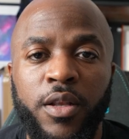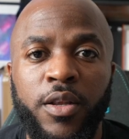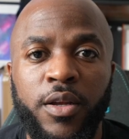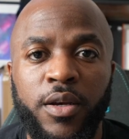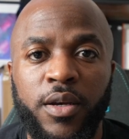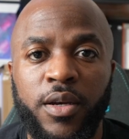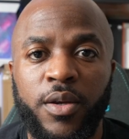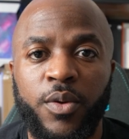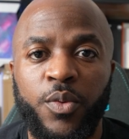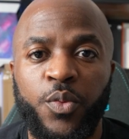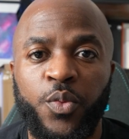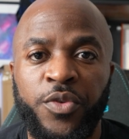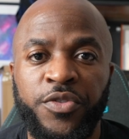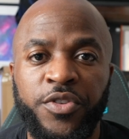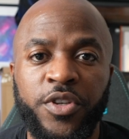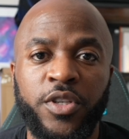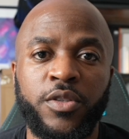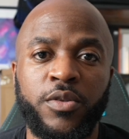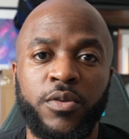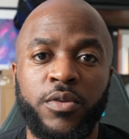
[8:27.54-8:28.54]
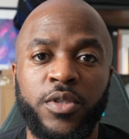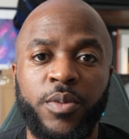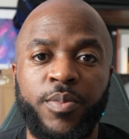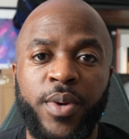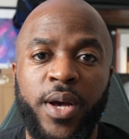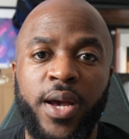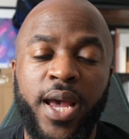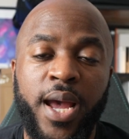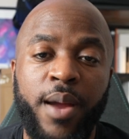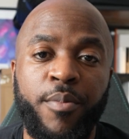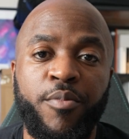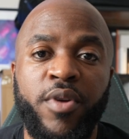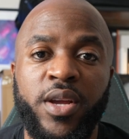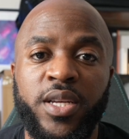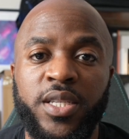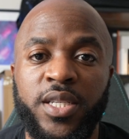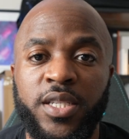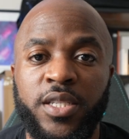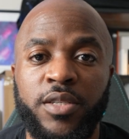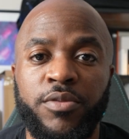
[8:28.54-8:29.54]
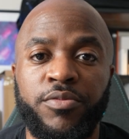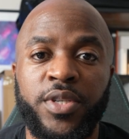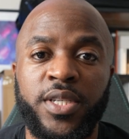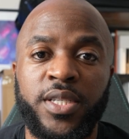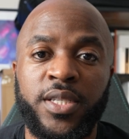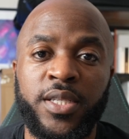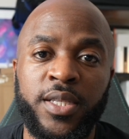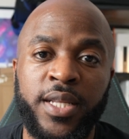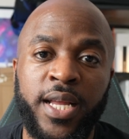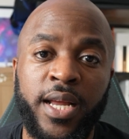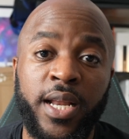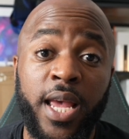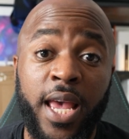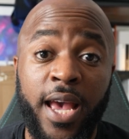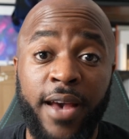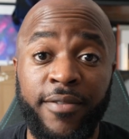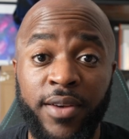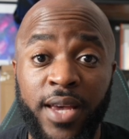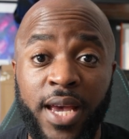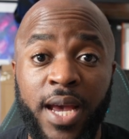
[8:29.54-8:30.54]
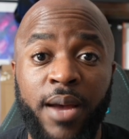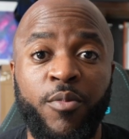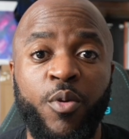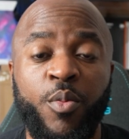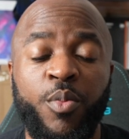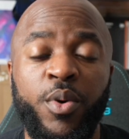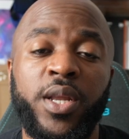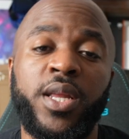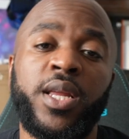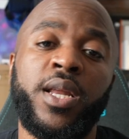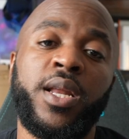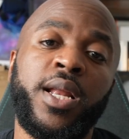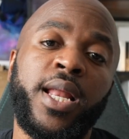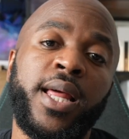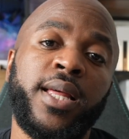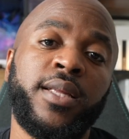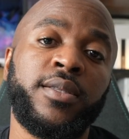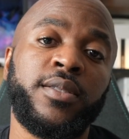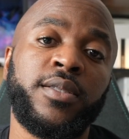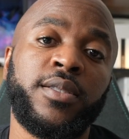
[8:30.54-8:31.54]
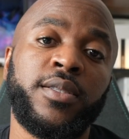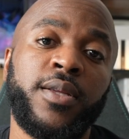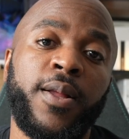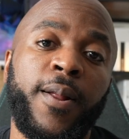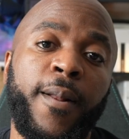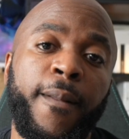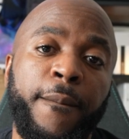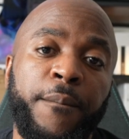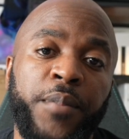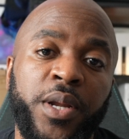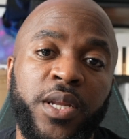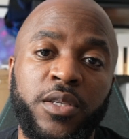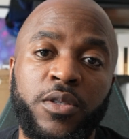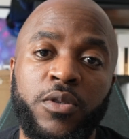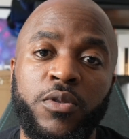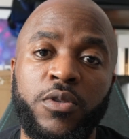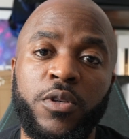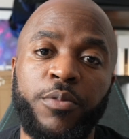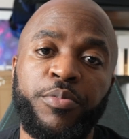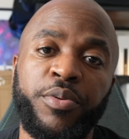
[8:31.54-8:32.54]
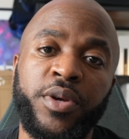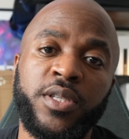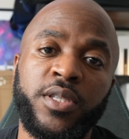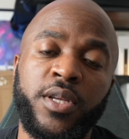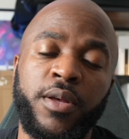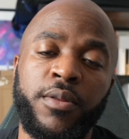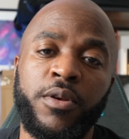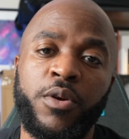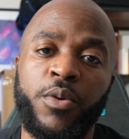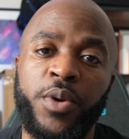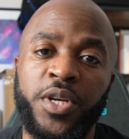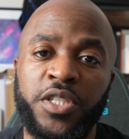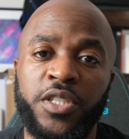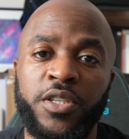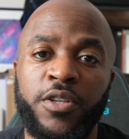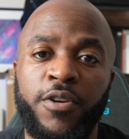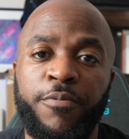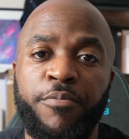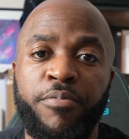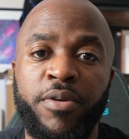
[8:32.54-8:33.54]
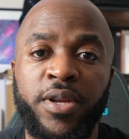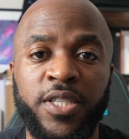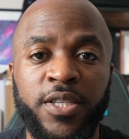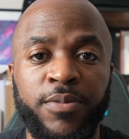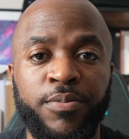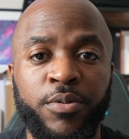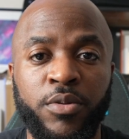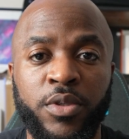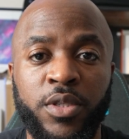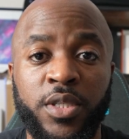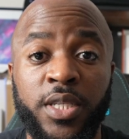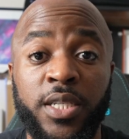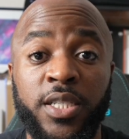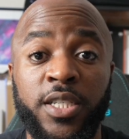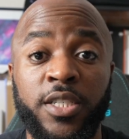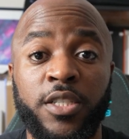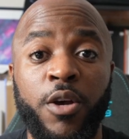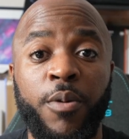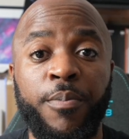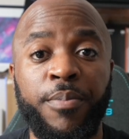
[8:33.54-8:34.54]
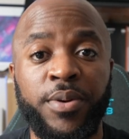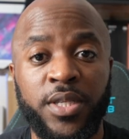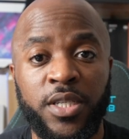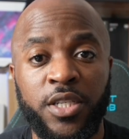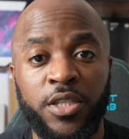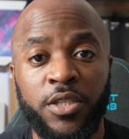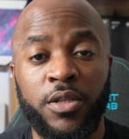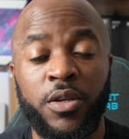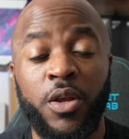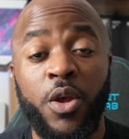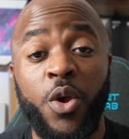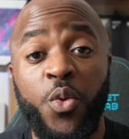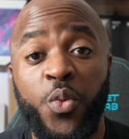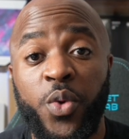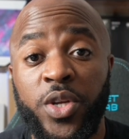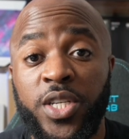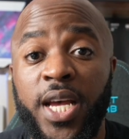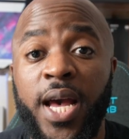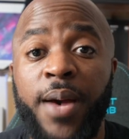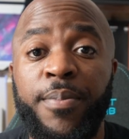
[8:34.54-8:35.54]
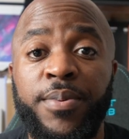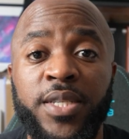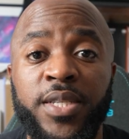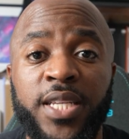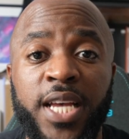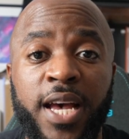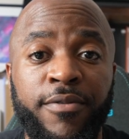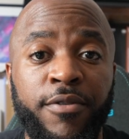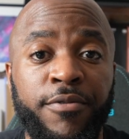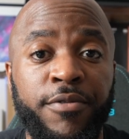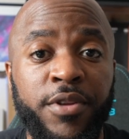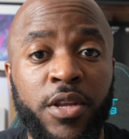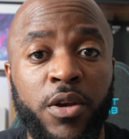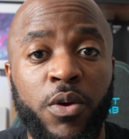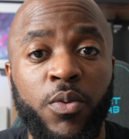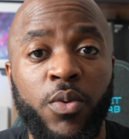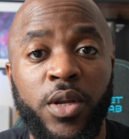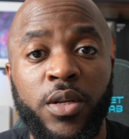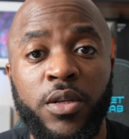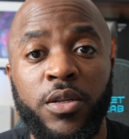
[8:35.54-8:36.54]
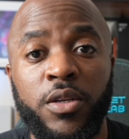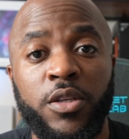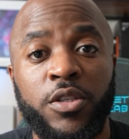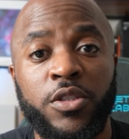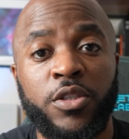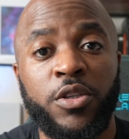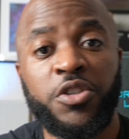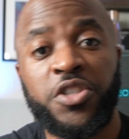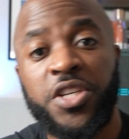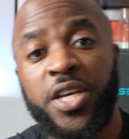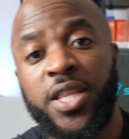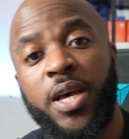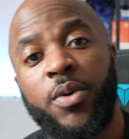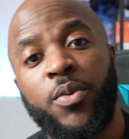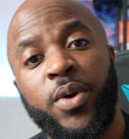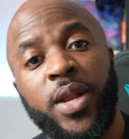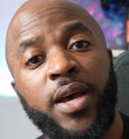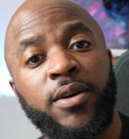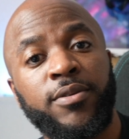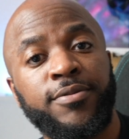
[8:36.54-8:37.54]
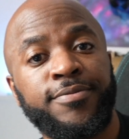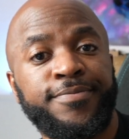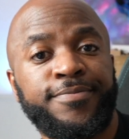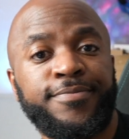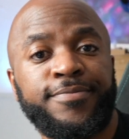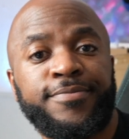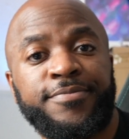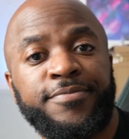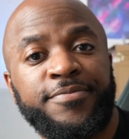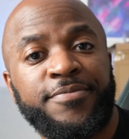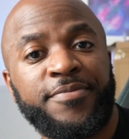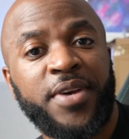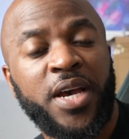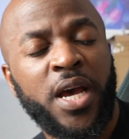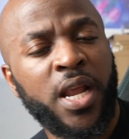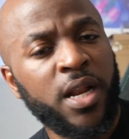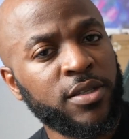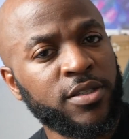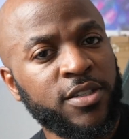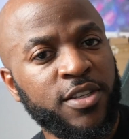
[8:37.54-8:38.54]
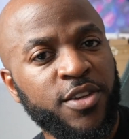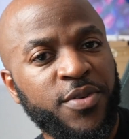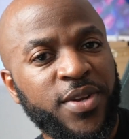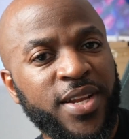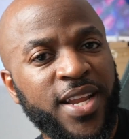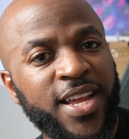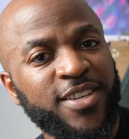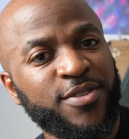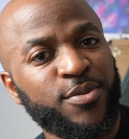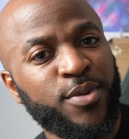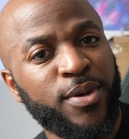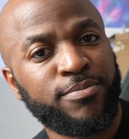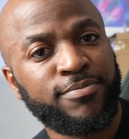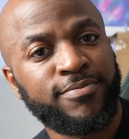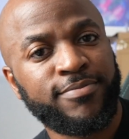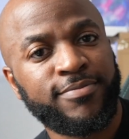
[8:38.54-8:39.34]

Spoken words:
Look, we've just talked about camera accessories now that you have a camera body and a lens. But this also brings up the question of principles such as composition, which I happen to have a video on. So check that one out, and I'll see you in the next one.